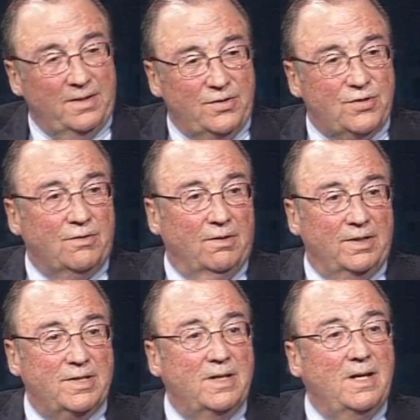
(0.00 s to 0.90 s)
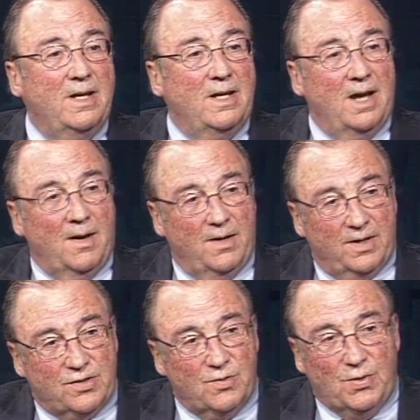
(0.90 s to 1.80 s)
insurance. I
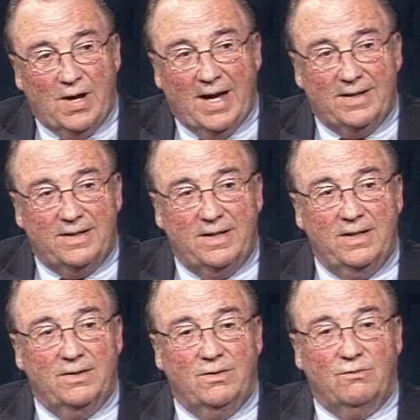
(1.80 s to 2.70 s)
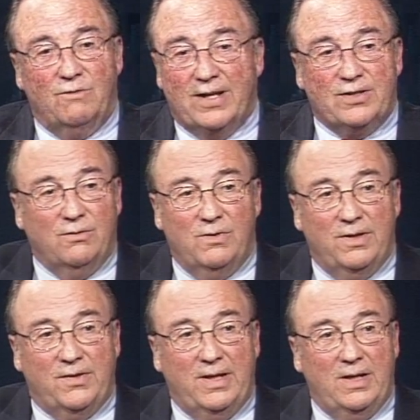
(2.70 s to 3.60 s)
assume you had to wrestle
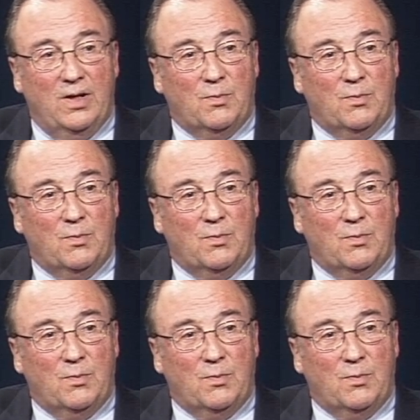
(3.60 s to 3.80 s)
with the